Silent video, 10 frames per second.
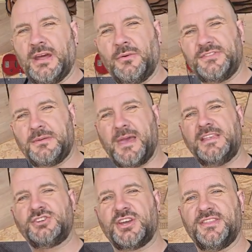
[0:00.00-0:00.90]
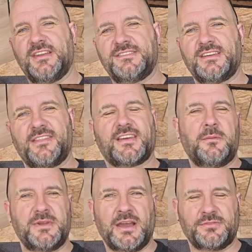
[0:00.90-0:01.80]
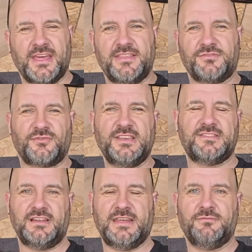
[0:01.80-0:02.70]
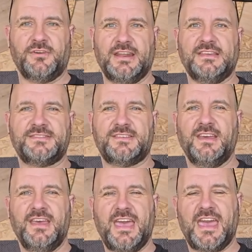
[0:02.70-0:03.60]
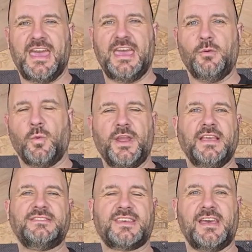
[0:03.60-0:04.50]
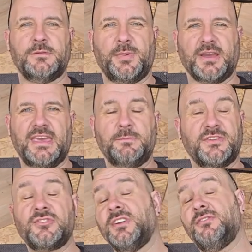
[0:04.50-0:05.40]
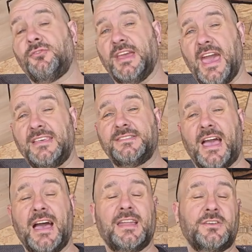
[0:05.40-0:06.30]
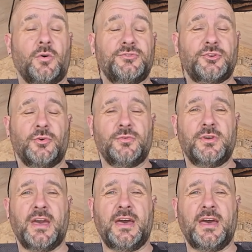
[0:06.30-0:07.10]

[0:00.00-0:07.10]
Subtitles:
Now, as I mentioned, there is another company out there that's recently released a 1/8 scale buggy, but it's only 3S, and also